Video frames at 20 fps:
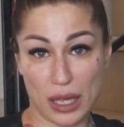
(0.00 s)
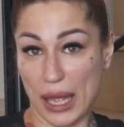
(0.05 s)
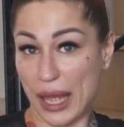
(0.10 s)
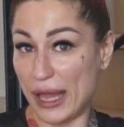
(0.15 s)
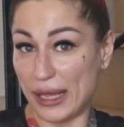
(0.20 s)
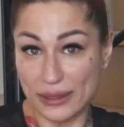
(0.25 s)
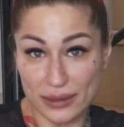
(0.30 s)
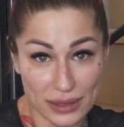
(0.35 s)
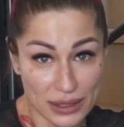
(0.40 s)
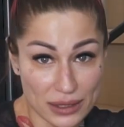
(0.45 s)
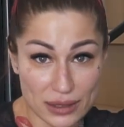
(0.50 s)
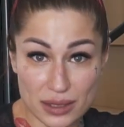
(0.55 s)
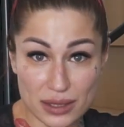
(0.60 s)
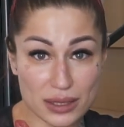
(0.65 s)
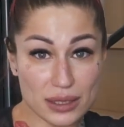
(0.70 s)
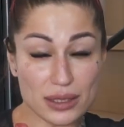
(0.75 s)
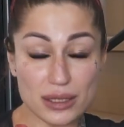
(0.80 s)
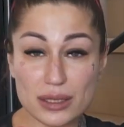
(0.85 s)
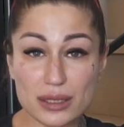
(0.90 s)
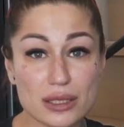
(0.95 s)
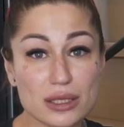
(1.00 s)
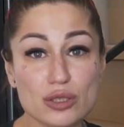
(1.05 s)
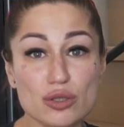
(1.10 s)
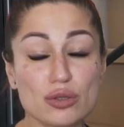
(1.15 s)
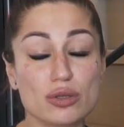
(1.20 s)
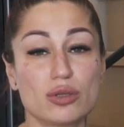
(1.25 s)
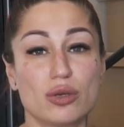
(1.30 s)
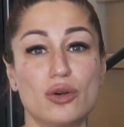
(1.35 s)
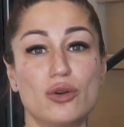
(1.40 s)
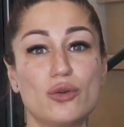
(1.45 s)
And it's easy,
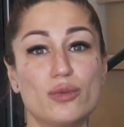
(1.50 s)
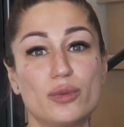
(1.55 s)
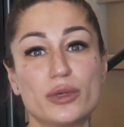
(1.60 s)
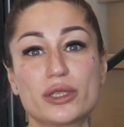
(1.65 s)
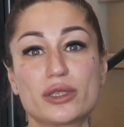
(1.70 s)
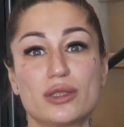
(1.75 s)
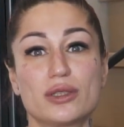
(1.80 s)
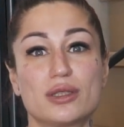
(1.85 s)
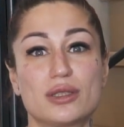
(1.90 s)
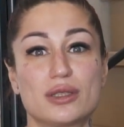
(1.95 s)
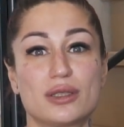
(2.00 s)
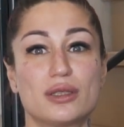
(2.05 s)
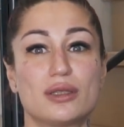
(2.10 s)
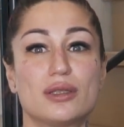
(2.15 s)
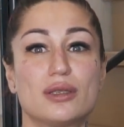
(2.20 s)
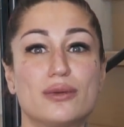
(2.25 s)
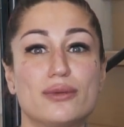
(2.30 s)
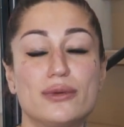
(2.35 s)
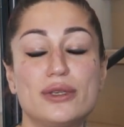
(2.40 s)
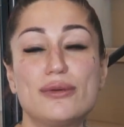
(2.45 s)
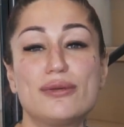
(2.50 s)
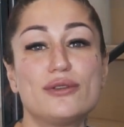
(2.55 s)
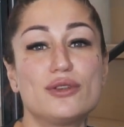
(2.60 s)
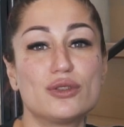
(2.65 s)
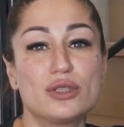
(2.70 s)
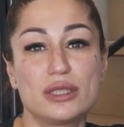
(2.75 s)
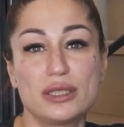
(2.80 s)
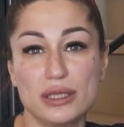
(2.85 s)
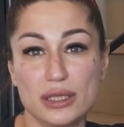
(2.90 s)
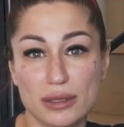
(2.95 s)
you know, because if
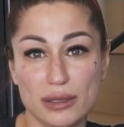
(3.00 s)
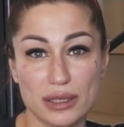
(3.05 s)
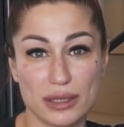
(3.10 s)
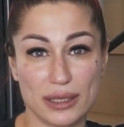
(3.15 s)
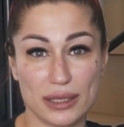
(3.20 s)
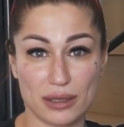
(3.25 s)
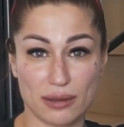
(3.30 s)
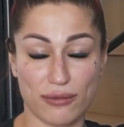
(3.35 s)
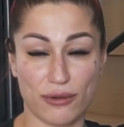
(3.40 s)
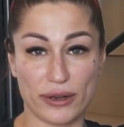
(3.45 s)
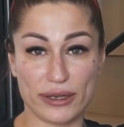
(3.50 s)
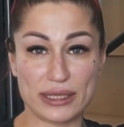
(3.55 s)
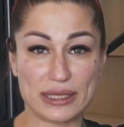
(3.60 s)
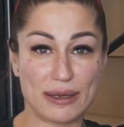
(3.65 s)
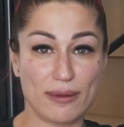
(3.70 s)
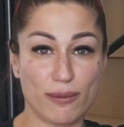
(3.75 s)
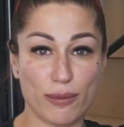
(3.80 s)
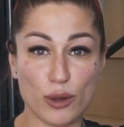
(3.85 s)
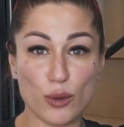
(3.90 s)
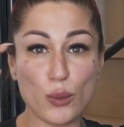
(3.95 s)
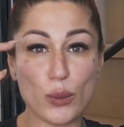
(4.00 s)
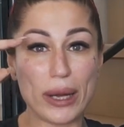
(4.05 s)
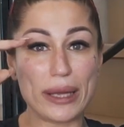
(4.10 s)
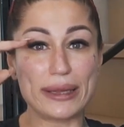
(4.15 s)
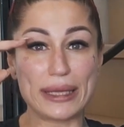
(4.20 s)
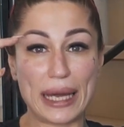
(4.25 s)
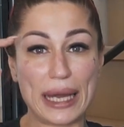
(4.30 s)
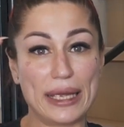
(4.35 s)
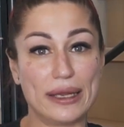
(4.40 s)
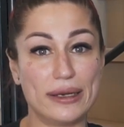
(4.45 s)
you see that, for example,
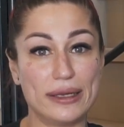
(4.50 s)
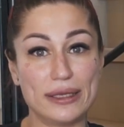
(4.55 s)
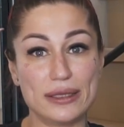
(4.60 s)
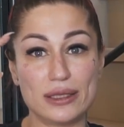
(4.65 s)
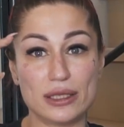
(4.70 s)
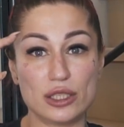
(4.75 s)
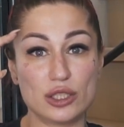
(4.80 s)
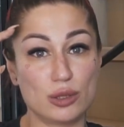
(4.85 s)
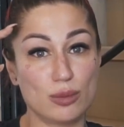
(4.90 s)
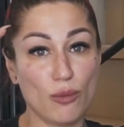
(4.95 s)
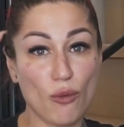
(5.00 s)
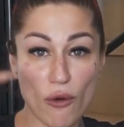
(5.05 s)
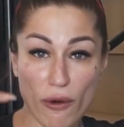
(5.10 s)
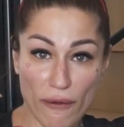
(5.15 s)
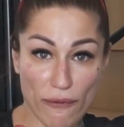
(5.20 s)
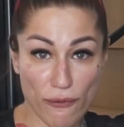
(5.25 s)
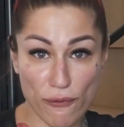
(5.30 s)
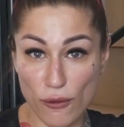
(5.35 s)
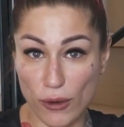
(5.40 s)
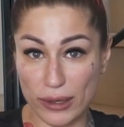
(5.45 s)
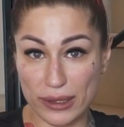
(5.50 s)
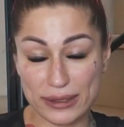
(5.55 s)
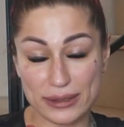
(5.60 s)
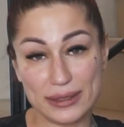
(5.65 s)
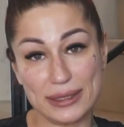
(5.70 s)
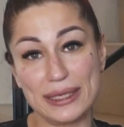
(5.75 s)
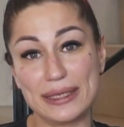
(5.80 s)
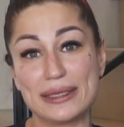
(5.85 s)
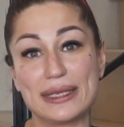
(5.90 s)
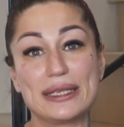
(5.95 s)
one eyelid is more
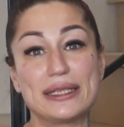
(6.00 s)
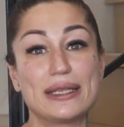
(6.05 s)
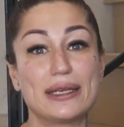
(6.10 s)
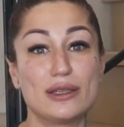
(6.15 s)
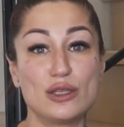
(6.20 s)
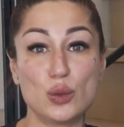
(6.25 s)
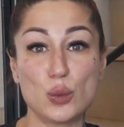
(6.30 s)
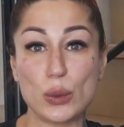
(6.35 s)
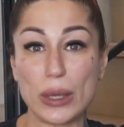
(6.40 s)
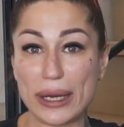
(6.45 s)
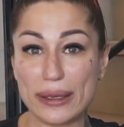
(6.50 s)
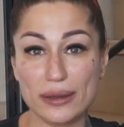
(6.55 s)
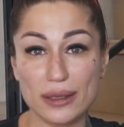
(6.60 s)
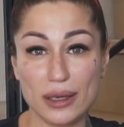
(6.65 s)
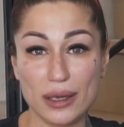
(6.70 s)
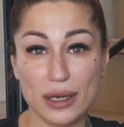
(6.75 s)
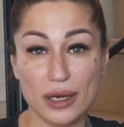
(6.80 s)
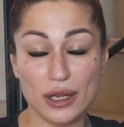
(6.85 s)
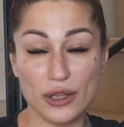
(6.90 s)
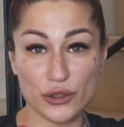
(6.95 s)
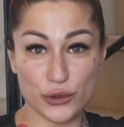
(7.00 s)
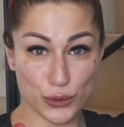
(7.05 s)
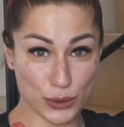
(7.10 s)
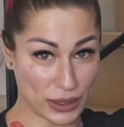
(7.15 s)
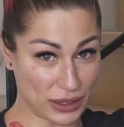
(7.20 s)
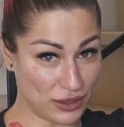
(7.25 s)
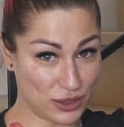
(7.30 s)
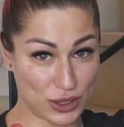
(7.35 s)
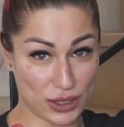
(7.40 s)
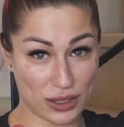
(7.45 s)
fallen than another one, you can